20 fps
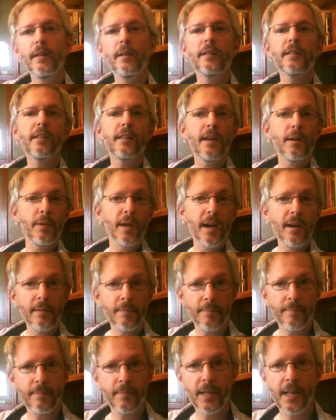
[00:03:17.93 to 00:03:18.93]
So there we
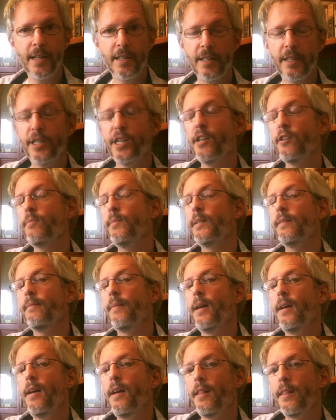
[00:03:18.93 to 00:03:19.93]
are, ladies and gentlemen.
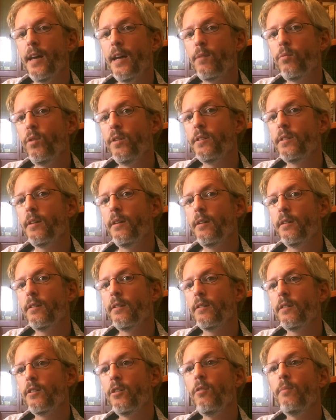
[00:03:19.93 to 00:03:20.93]
That was
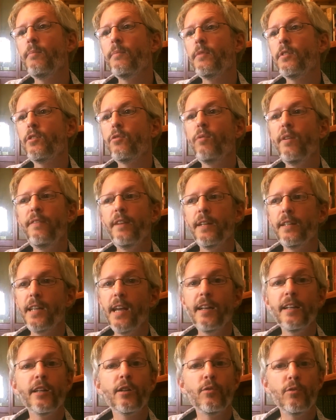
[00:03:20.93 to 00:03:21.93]
Tom's terrific
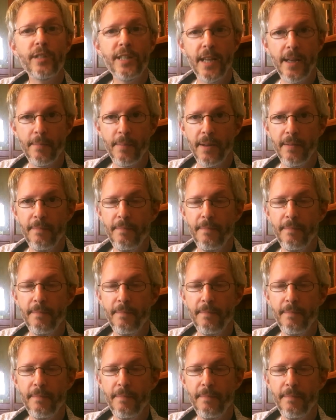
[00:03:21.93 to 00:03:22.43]
technical tip.